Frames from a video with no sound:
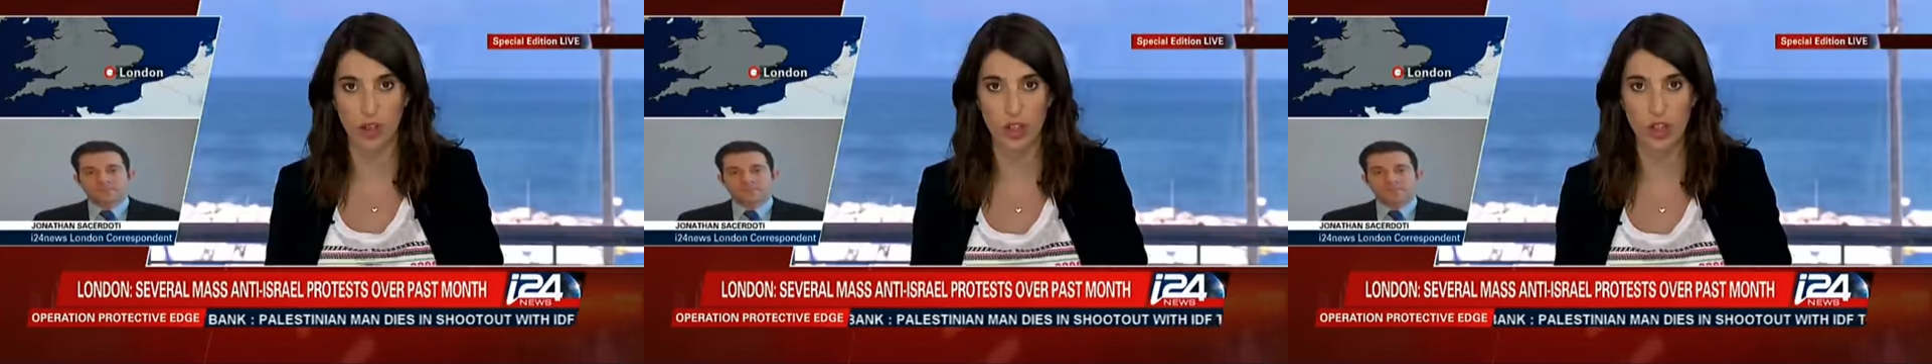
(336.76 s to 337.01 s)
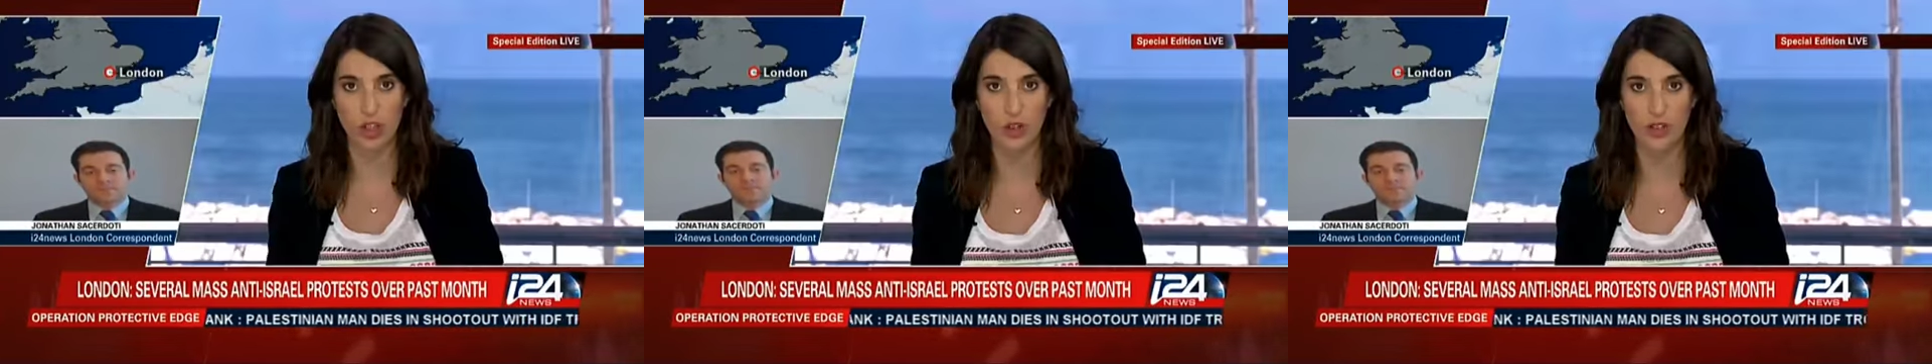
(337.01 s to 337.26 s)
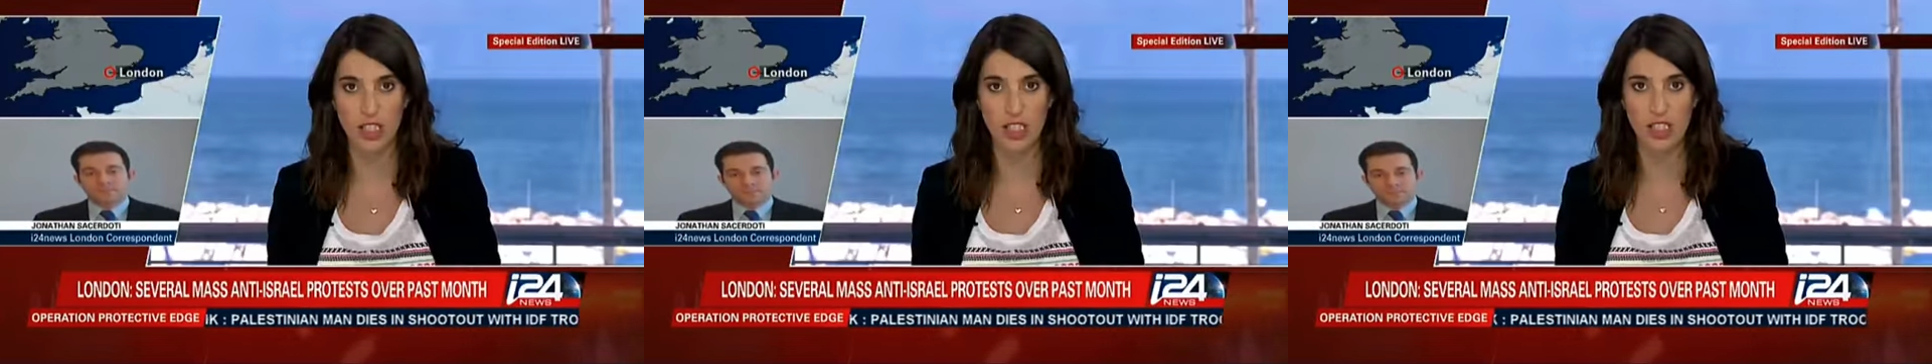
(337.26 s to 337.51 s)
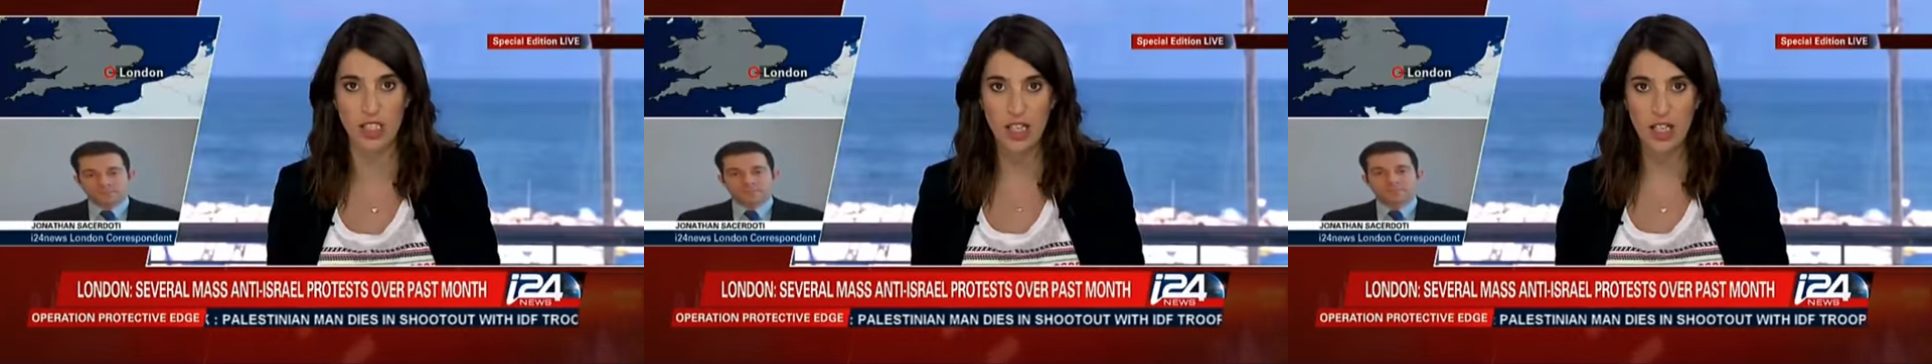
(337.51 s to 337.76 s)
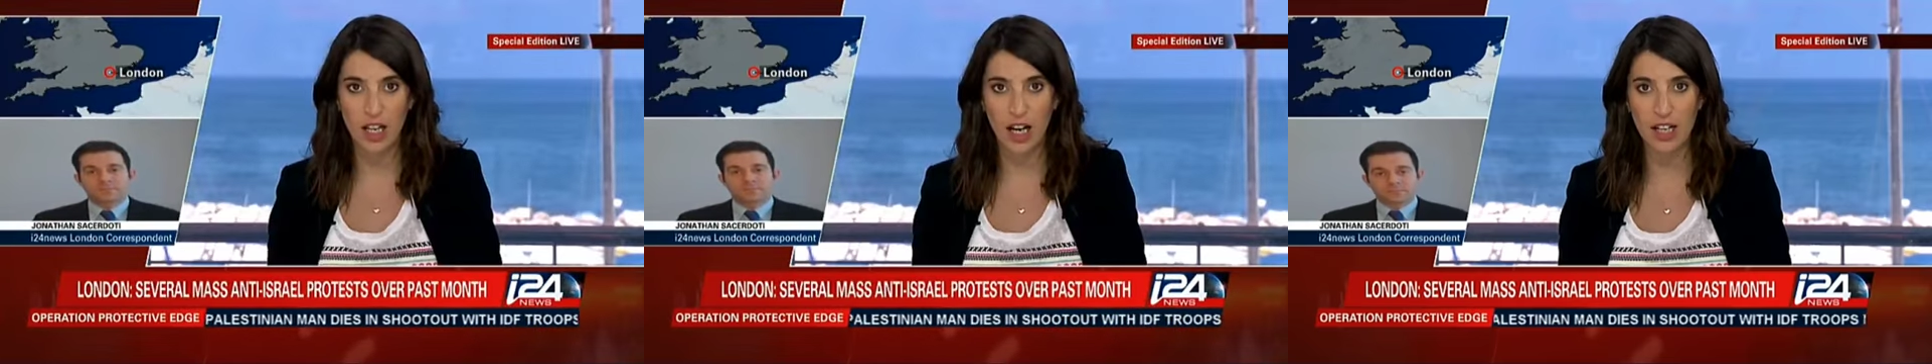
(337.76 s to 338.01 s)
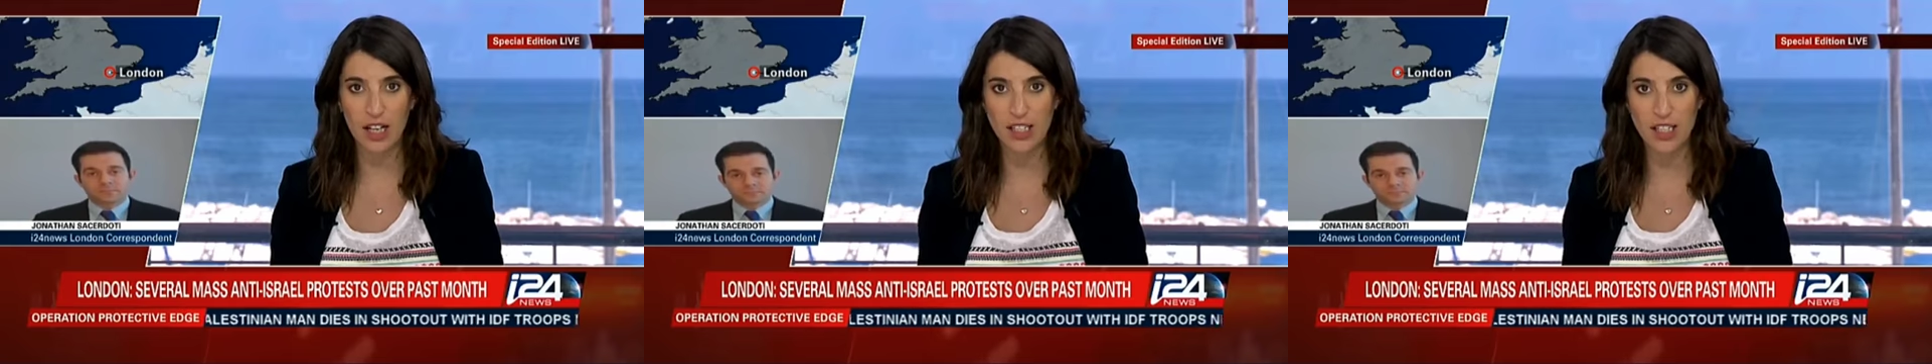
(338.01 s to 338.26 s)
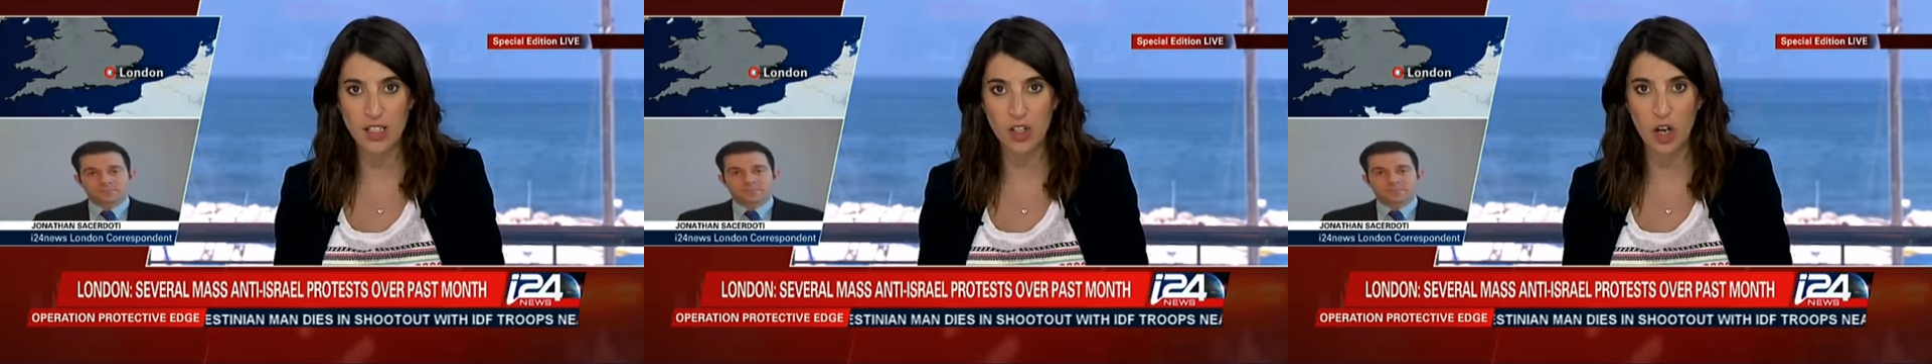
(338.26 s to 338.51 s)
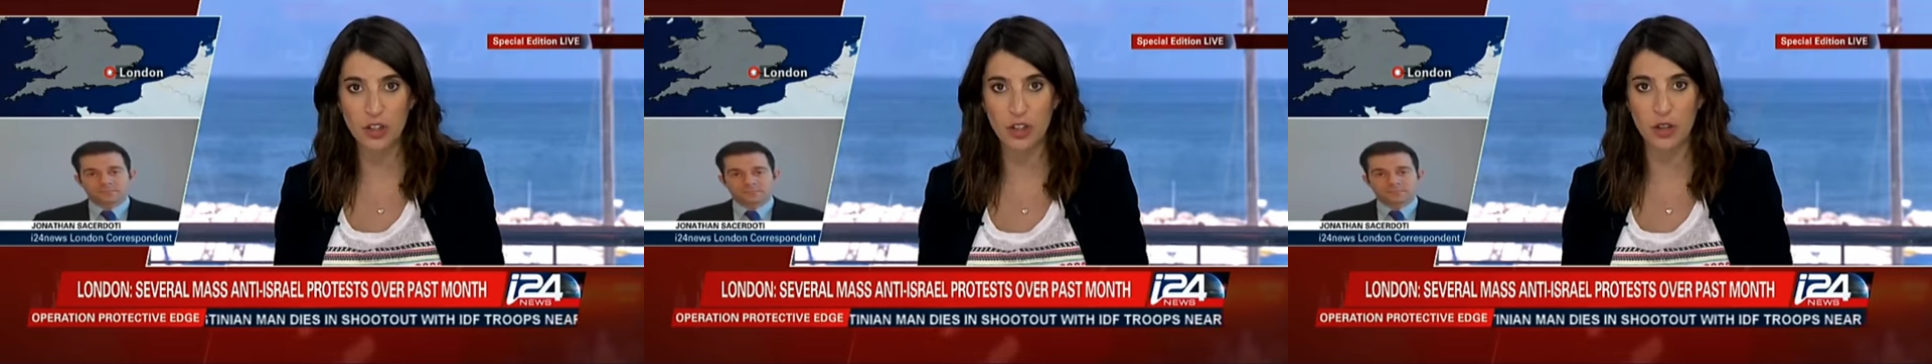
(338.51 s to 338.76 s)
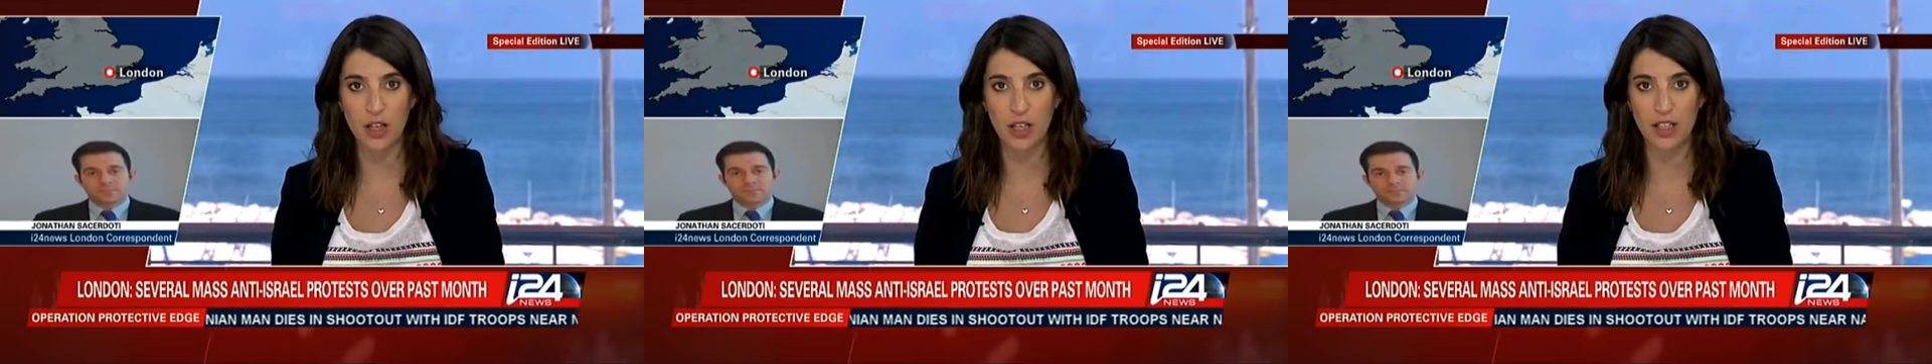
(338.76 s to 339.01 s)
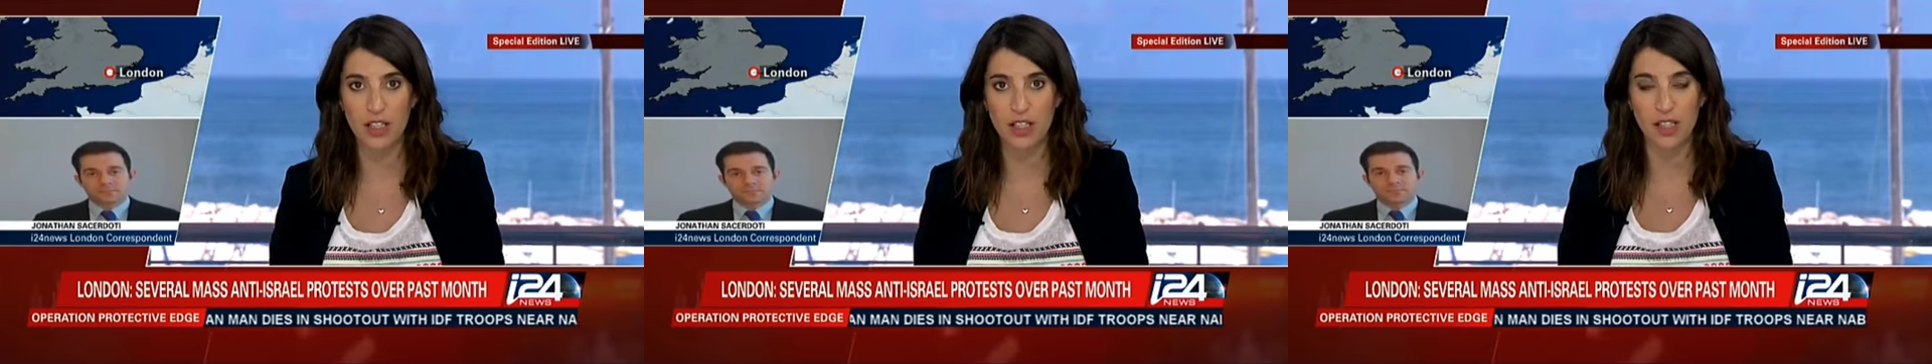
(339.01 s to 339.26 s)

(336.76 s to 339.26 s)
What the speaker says: Israeli services. Is this also